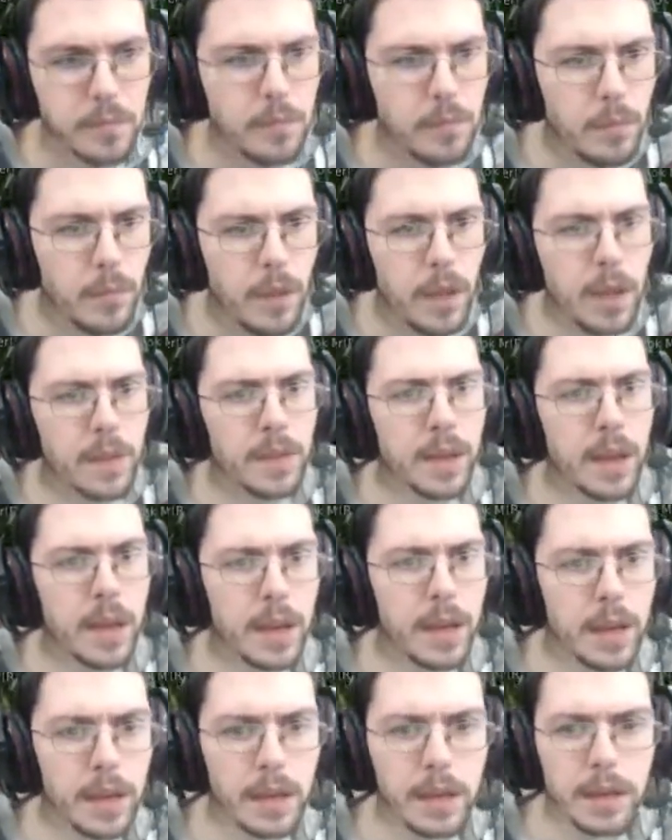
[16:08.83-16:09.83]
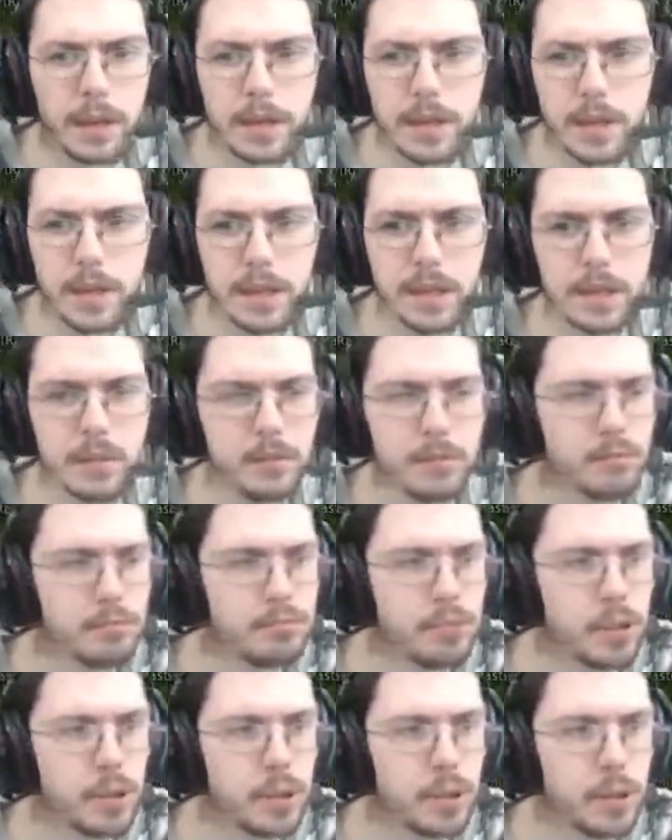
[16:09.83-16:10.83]
And then...
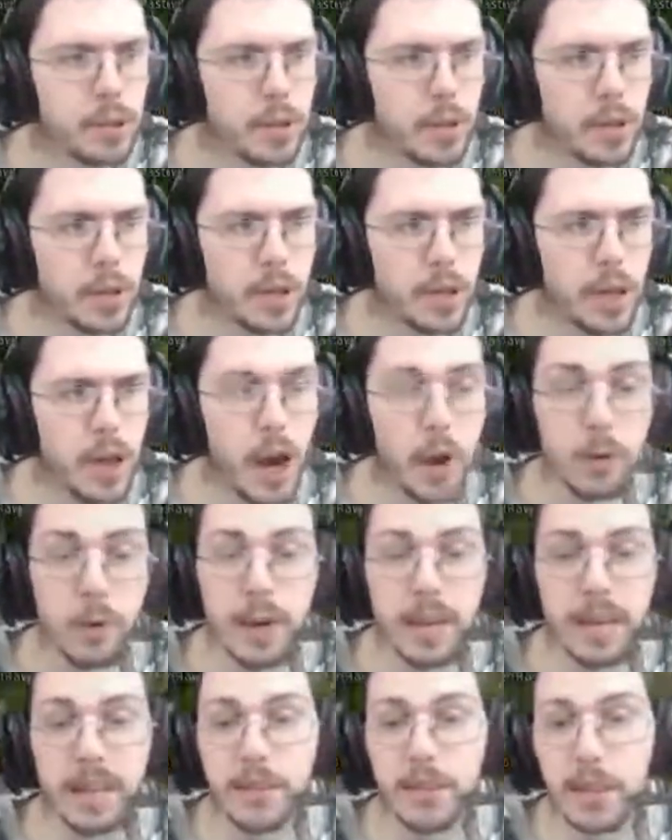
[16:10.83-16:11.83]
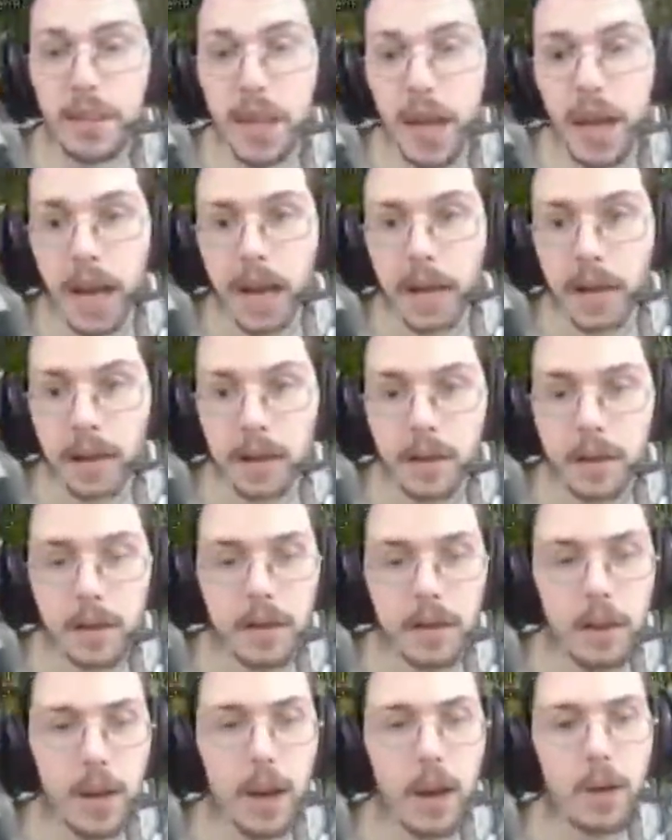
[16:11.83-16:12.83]
Already level 9.
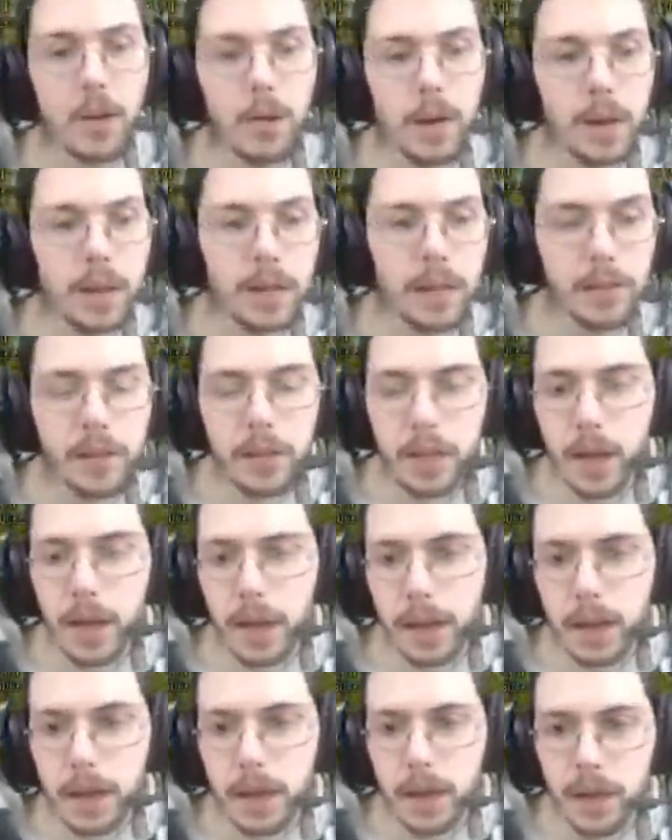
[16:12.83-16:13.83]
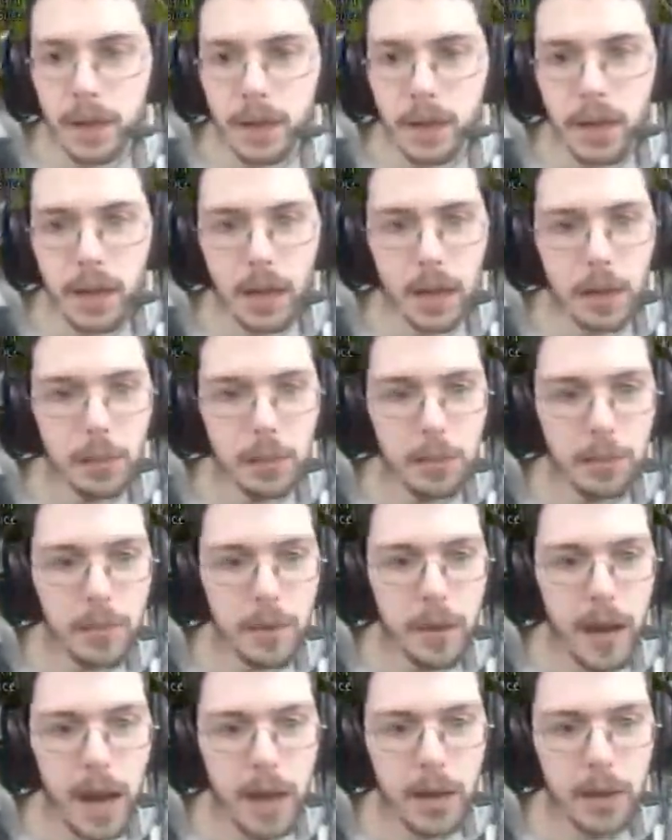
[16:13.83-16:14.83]
Already level 9. Um,
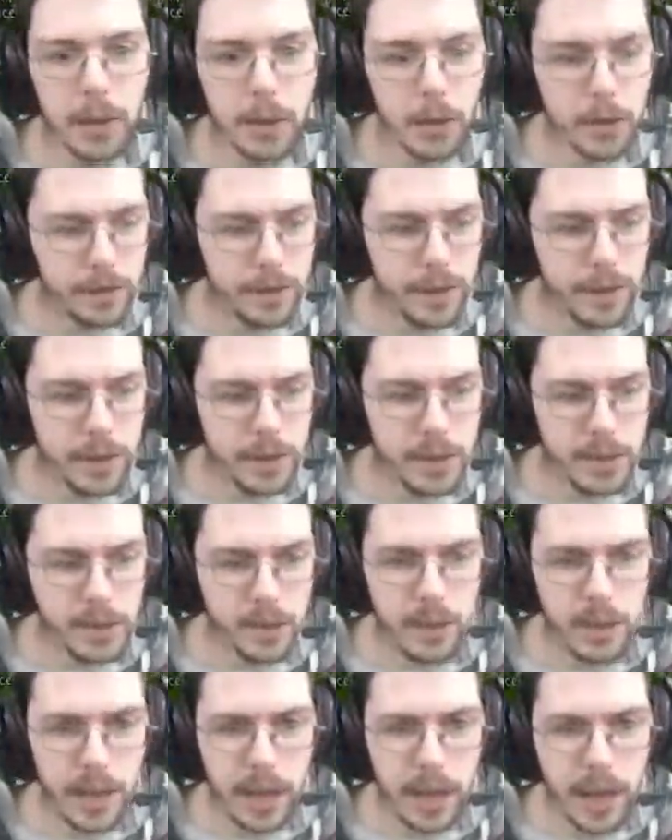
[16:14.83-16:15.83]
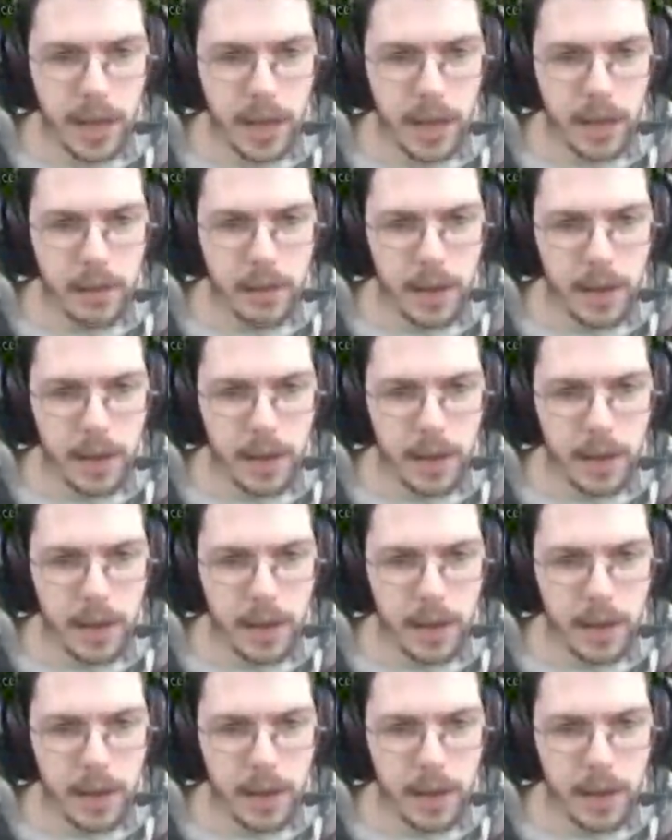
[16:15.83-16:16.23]
I don't know if I still have...